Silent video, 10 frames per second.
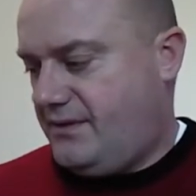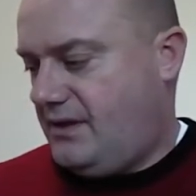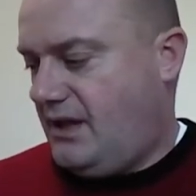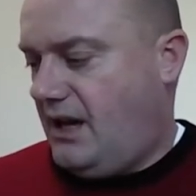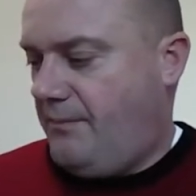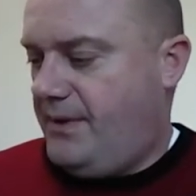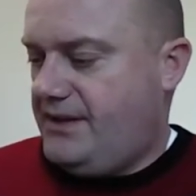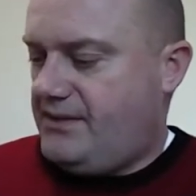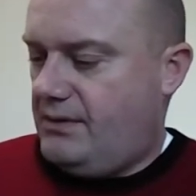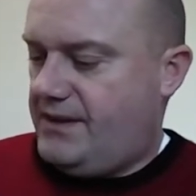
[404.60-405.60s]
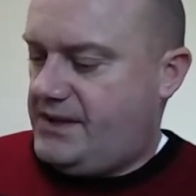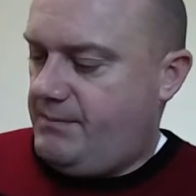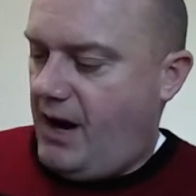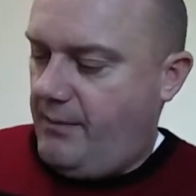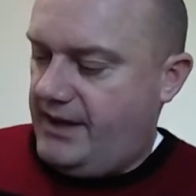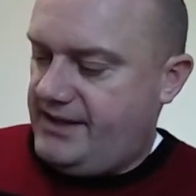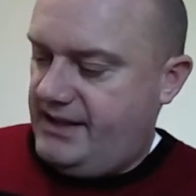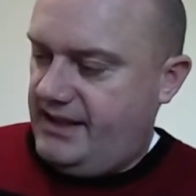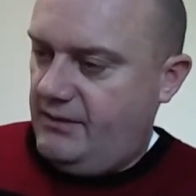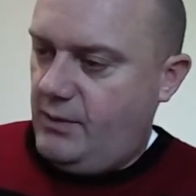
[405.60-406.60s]
I've been sort of
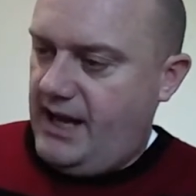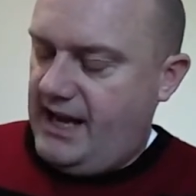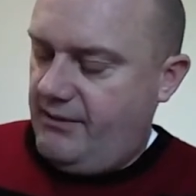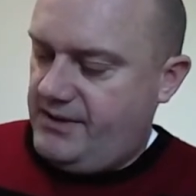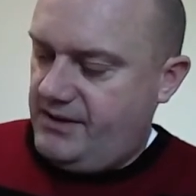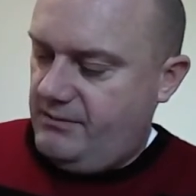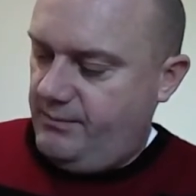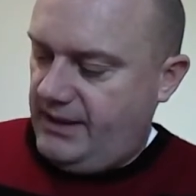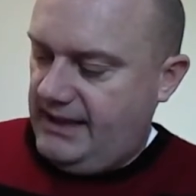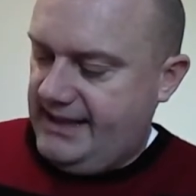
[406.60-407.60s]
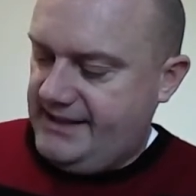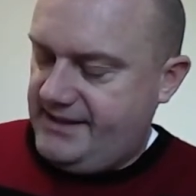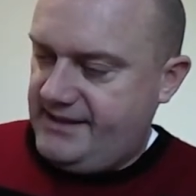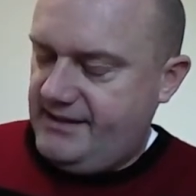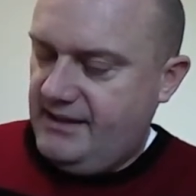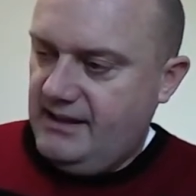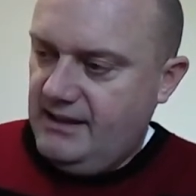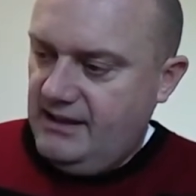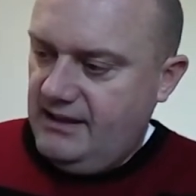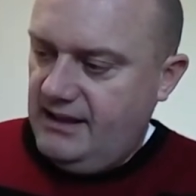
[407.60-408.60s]
experimenting where is a good place,
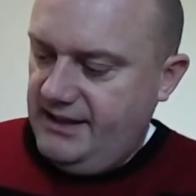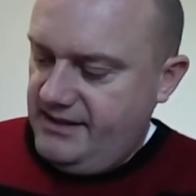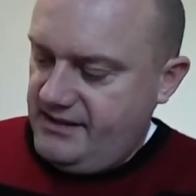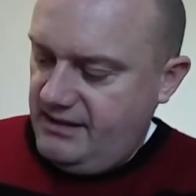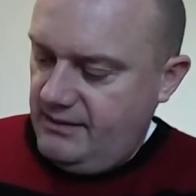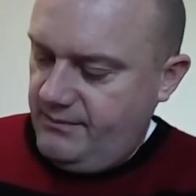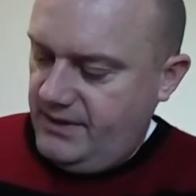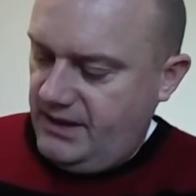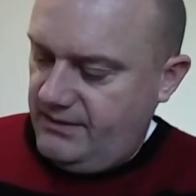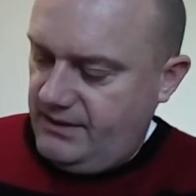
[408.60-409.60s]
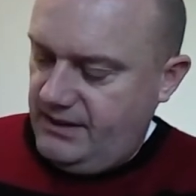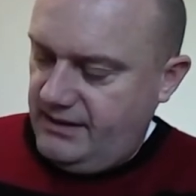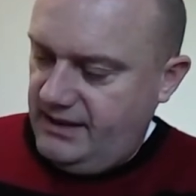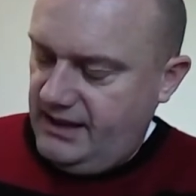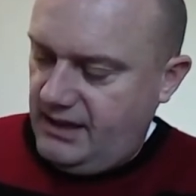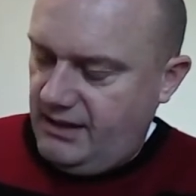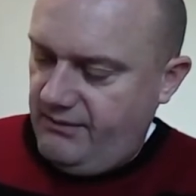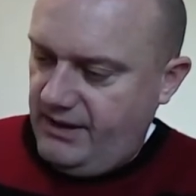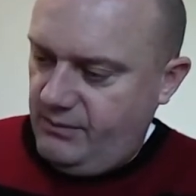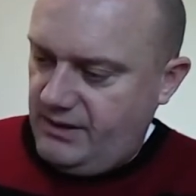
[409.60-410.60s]
and this time, the thing that I really
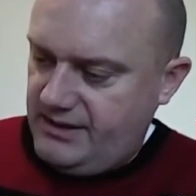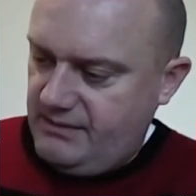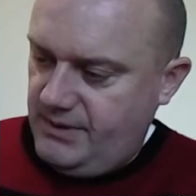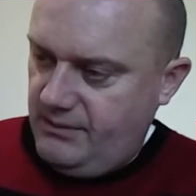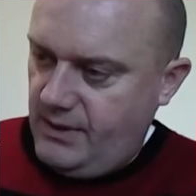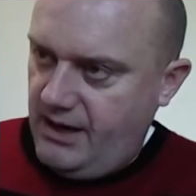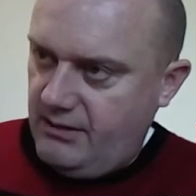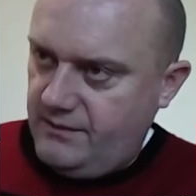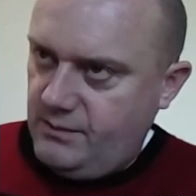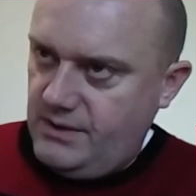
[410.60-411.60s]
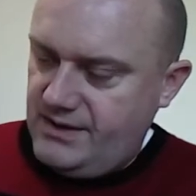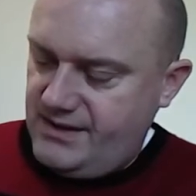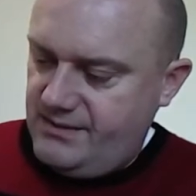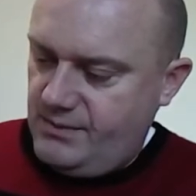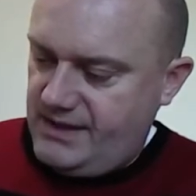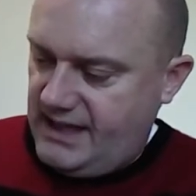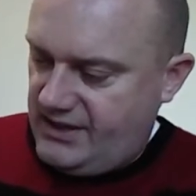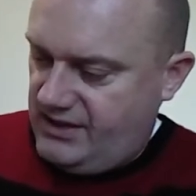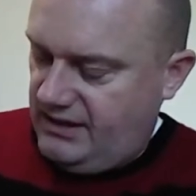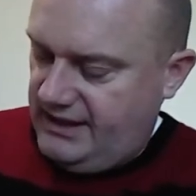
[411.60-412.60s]
wanted to be aware of was
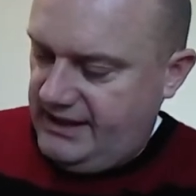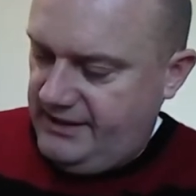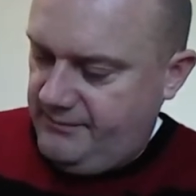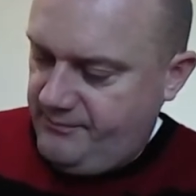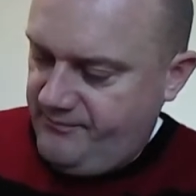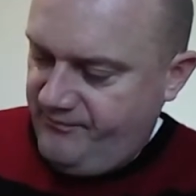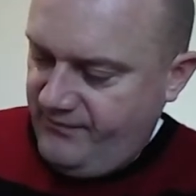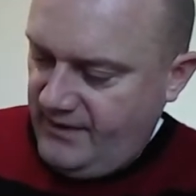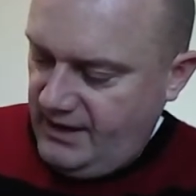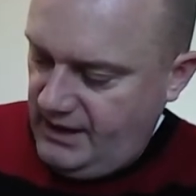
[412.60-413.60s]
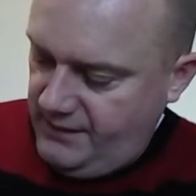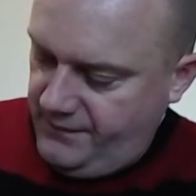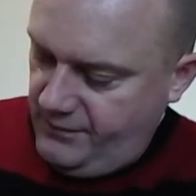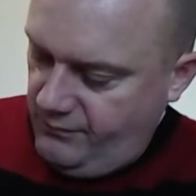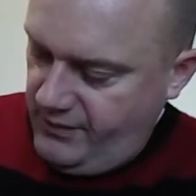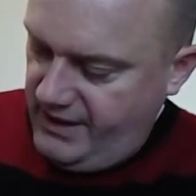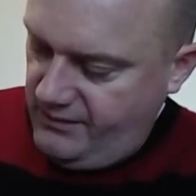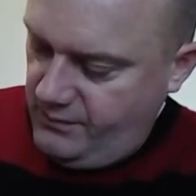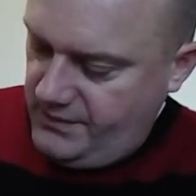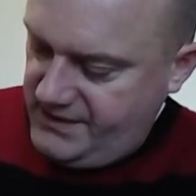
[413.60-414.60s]
actually if the reel
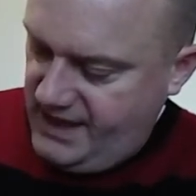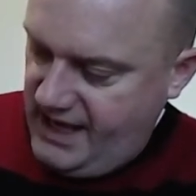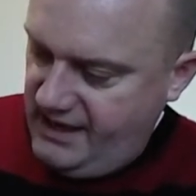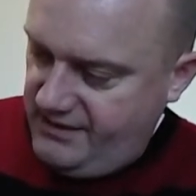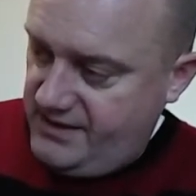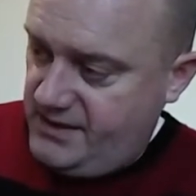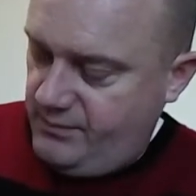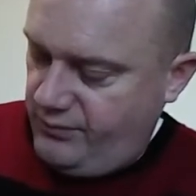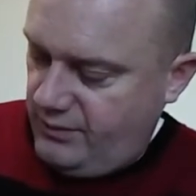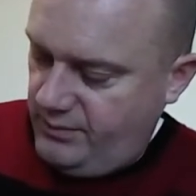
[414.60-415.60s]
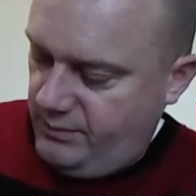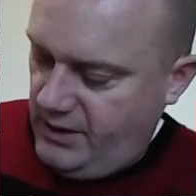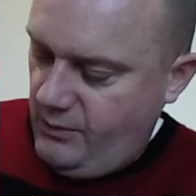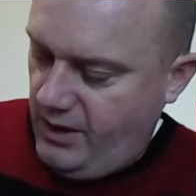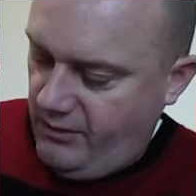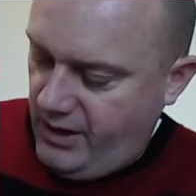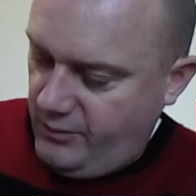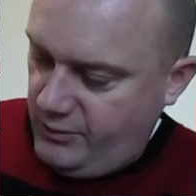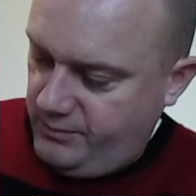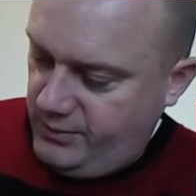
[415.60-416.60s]
was here. This is probably where I would
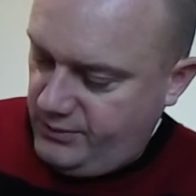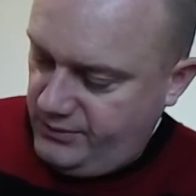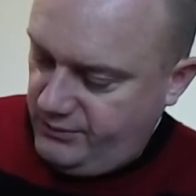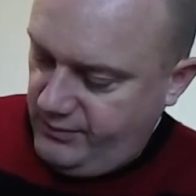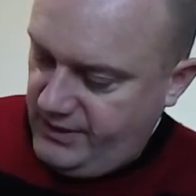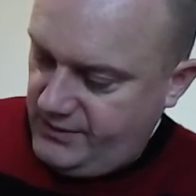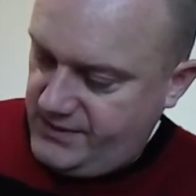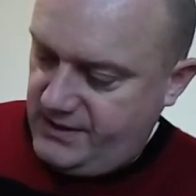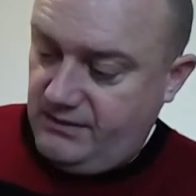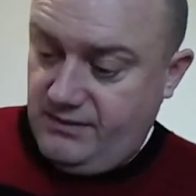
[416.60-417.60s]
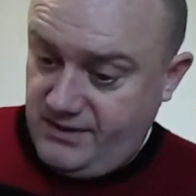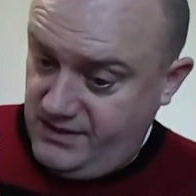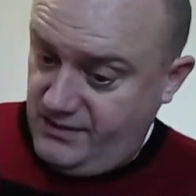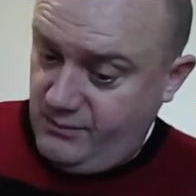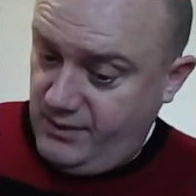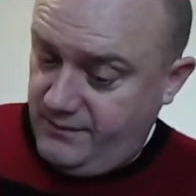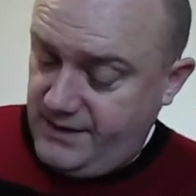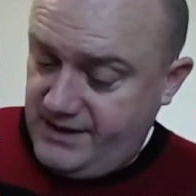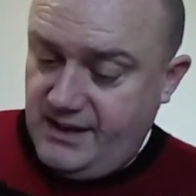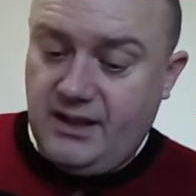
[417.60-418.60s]
put the reel. So this is the reel
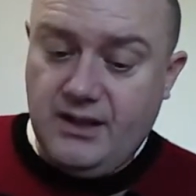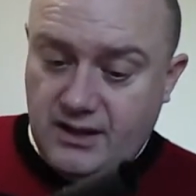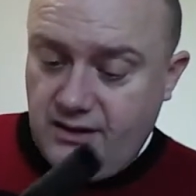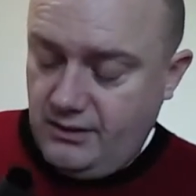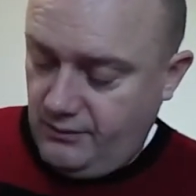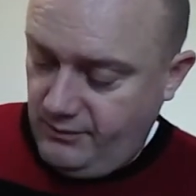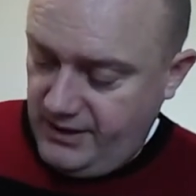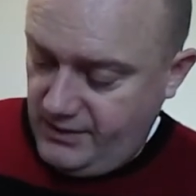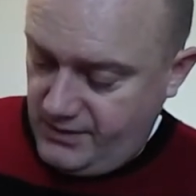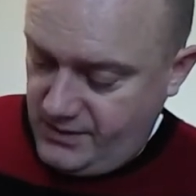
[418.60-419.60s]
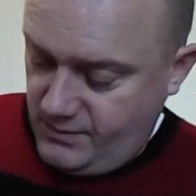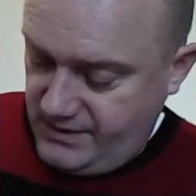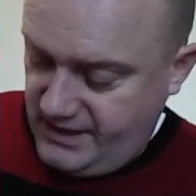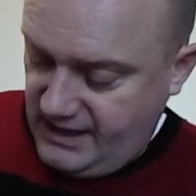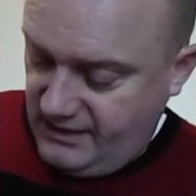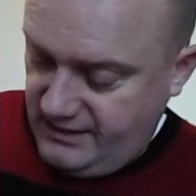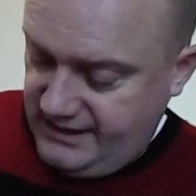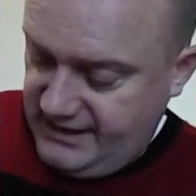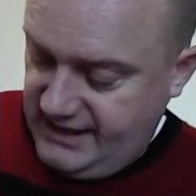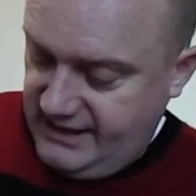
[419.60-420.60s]
fitting. Got a reel, just want to get an
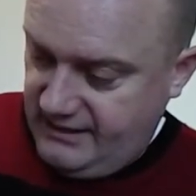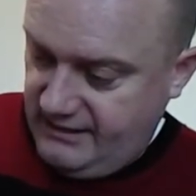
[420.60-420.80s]
idea.